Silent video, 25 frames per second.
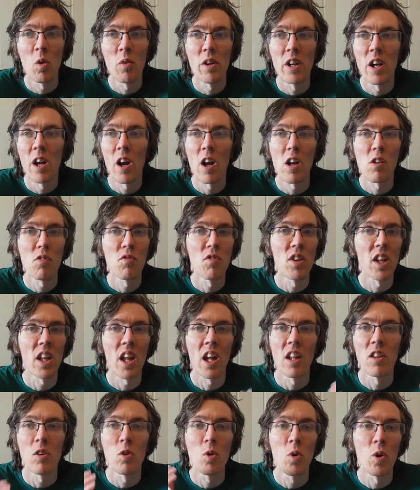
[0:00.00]
In life, we
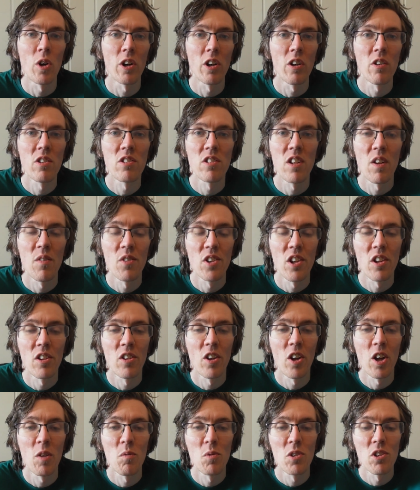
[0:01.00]
can hurt ourselves
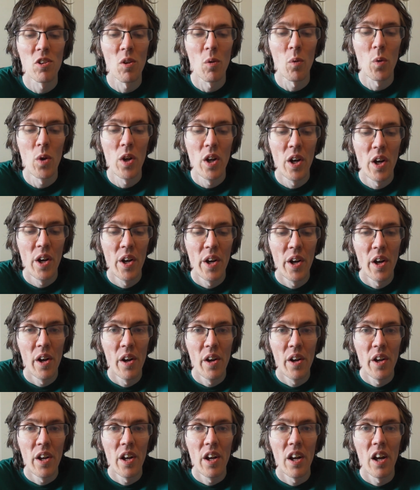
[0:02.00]
sometimes.
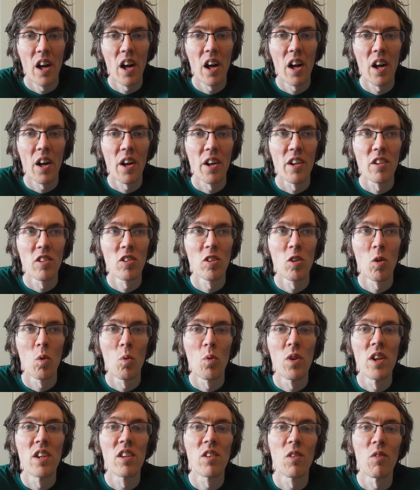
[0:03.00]
So
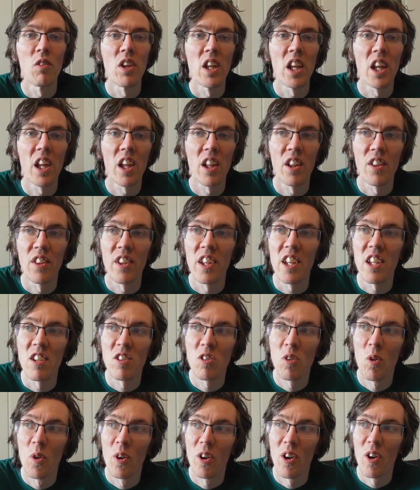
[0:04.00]
this weekend, he
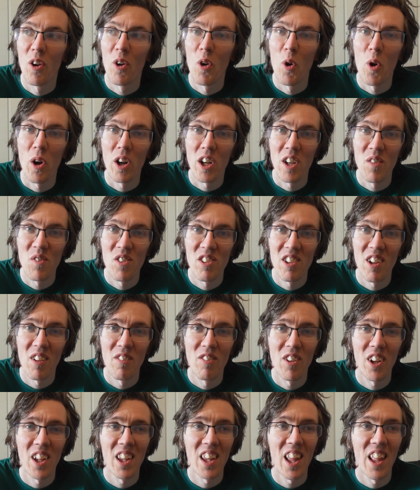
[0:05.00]
sort of hurt
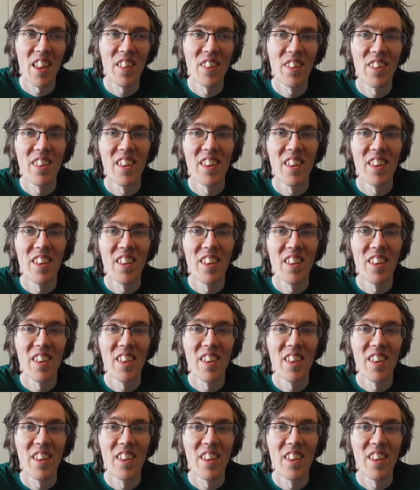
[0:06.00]
himself again.